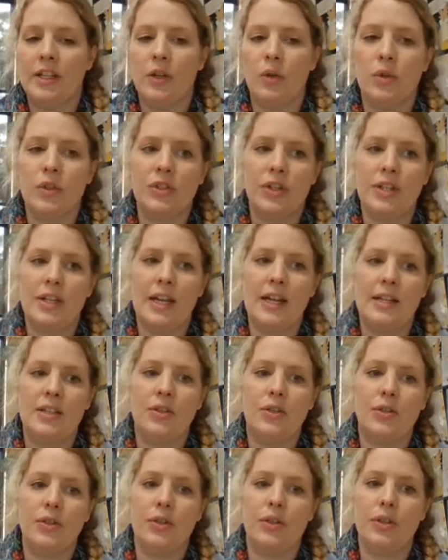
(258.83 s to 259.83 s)
also need
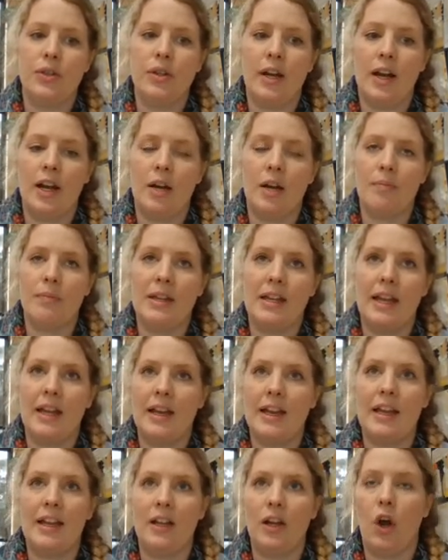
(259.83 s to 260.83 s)
to be
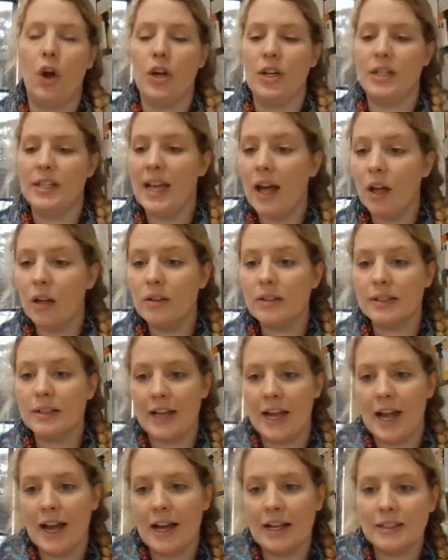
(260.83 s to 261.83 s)
getting hotels
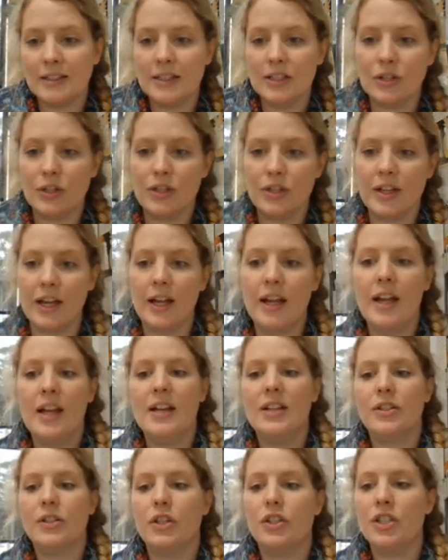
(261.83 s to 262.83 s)
and houses through there.
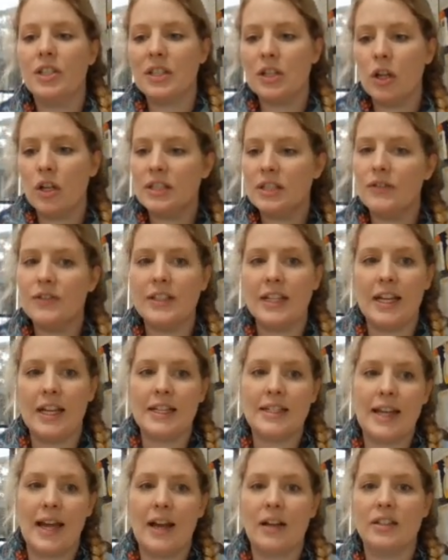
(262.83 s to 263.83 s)
So, just lots of
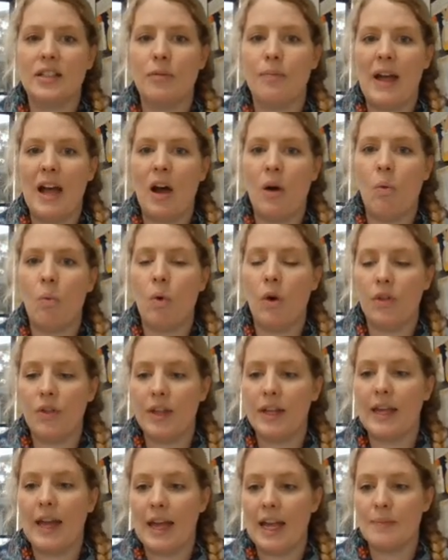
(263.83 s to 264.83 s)
details about what
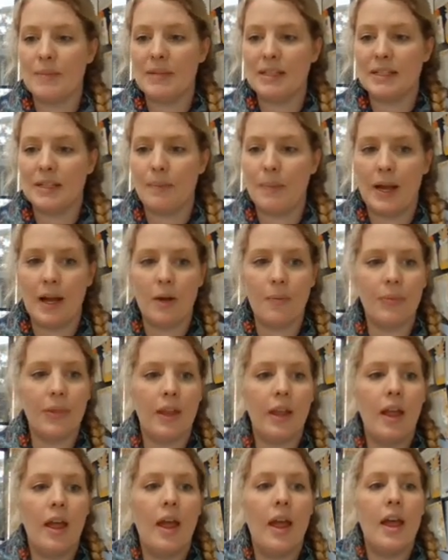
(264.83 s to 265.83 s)
the game is about.
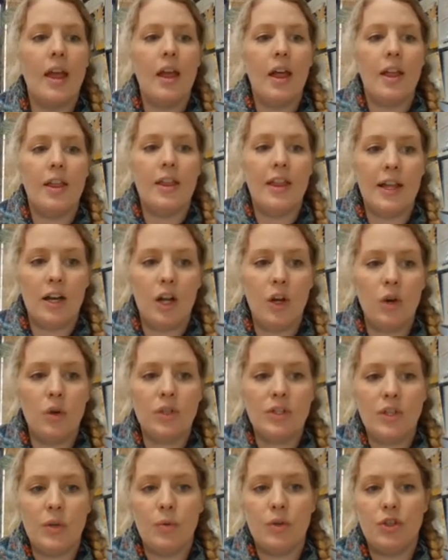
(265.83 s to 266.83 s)
Then I
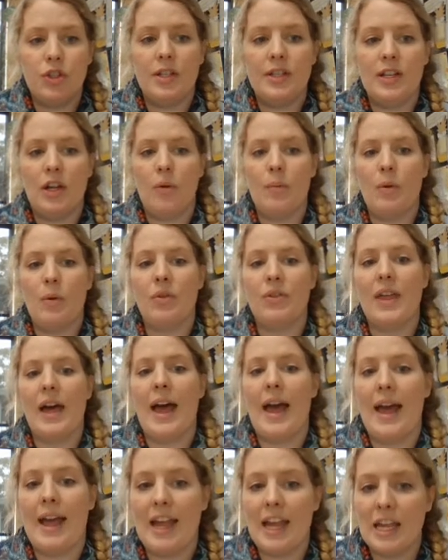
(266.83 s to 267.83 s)
also want you to tell me what
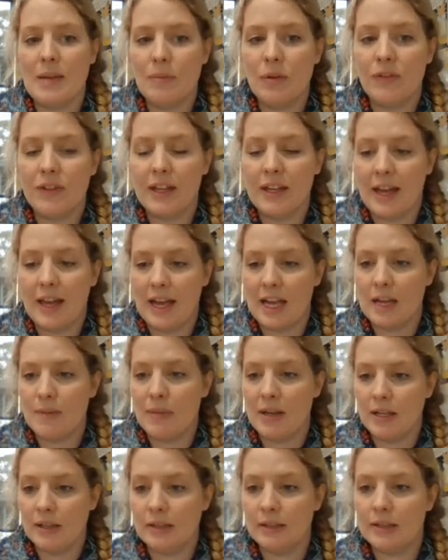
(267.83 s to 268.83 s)
the aim of the
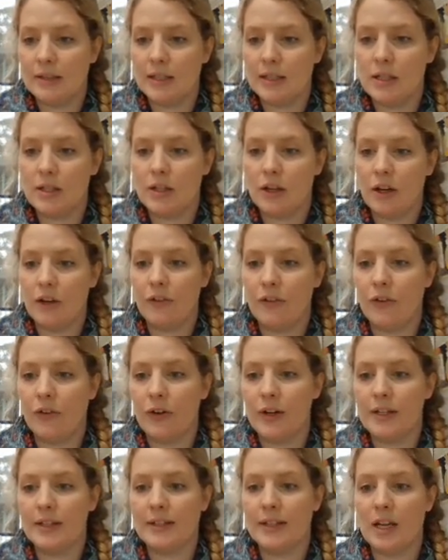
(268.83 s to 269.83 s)
game is. So,
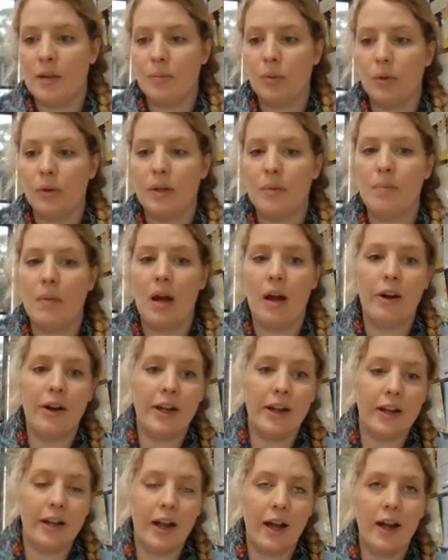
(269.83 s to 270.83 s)
for example, in
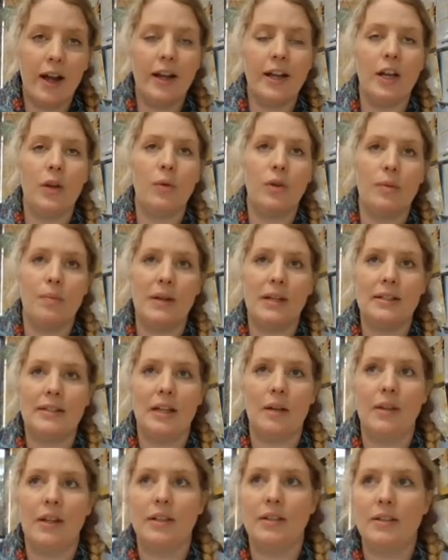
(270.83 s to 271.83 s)
Mario Kart, it would be
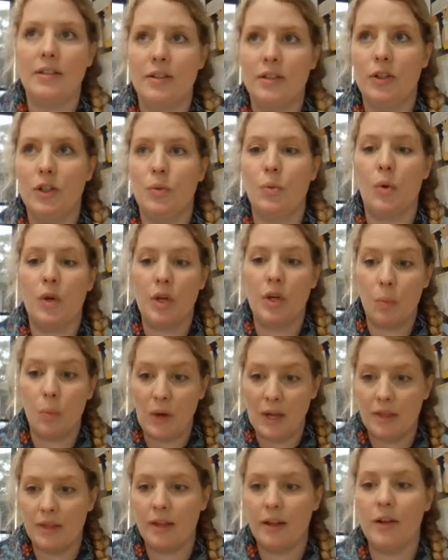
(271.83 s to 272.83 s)
something to do. You want to
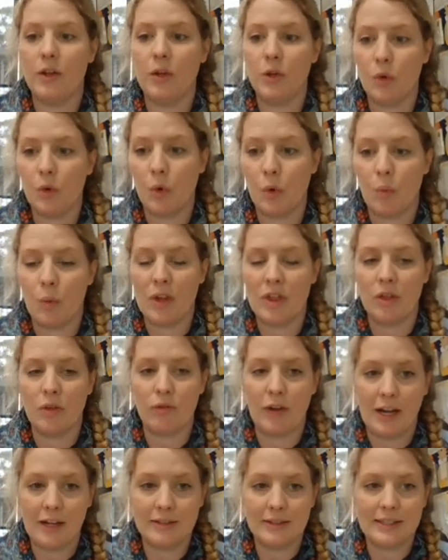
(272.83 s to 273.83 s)
win the
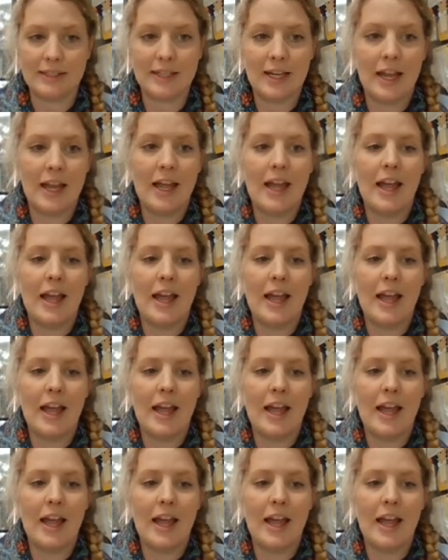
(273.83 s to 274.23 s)
race.